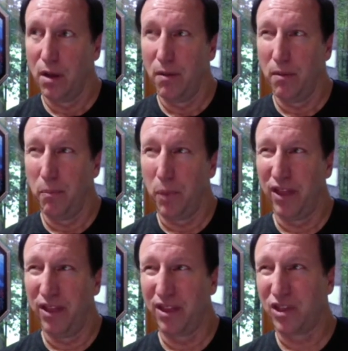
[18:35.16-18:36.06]
But
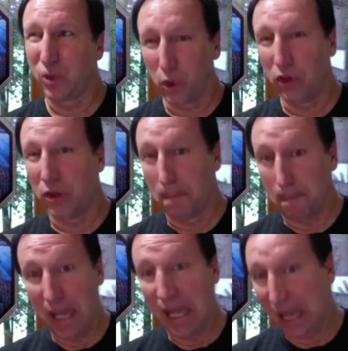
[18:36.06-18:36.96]
sort of the
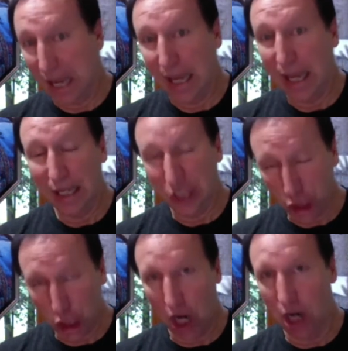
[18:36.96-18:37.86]
big
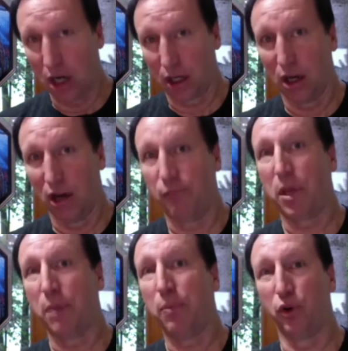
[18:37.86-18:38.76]
chunk of
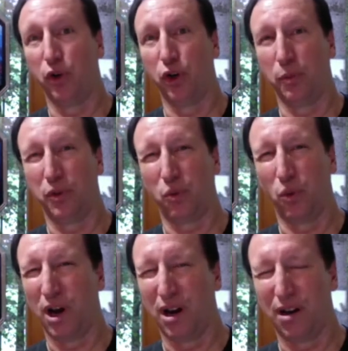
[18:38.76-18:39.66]
people groups
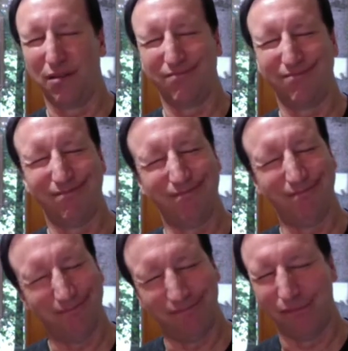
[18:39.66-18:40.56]
where
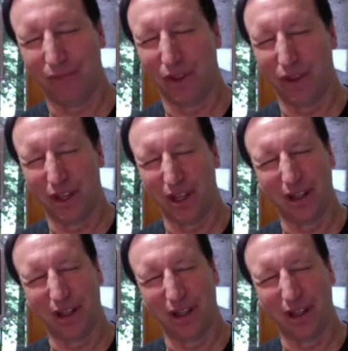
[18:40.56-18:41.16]
the